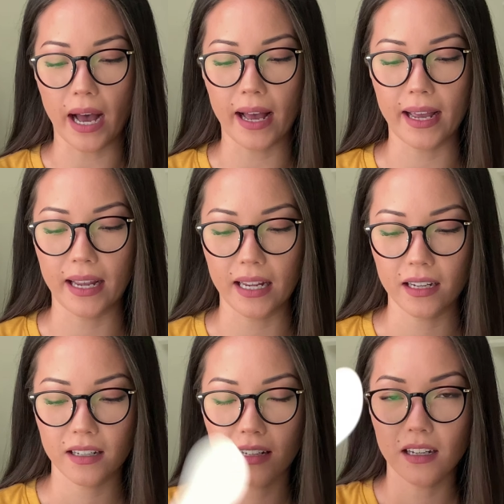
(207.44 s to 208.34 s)

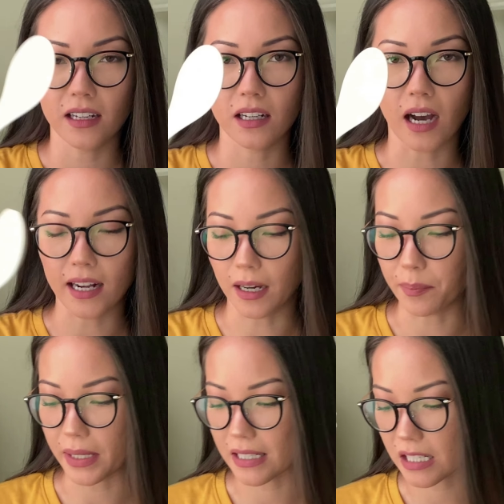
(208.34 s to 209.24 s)
I got a
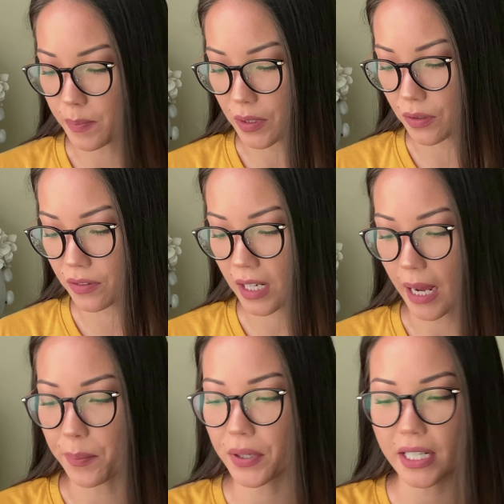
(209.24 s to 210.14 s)
big spoon.
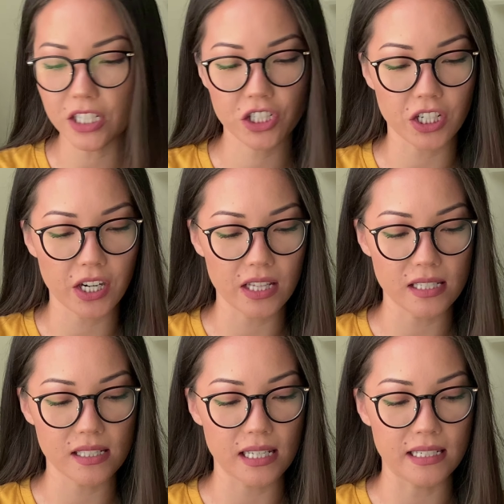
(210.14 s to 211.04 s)
I'm pretty sure
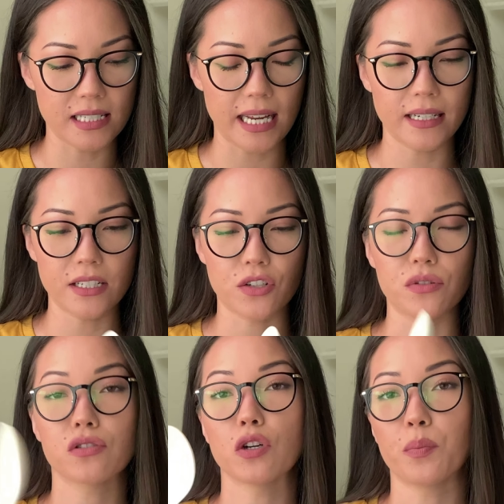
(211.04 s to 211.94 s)
this is intended to
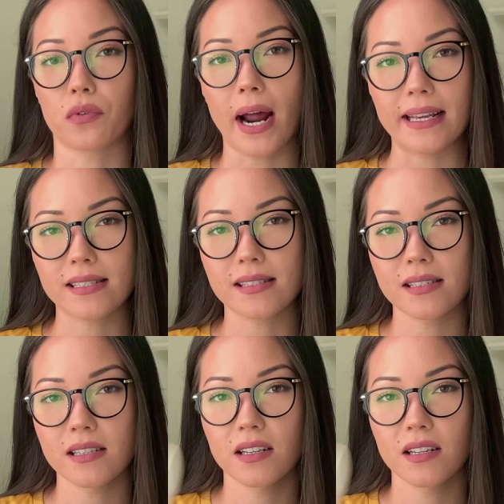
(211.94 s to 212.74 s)
scoop rice.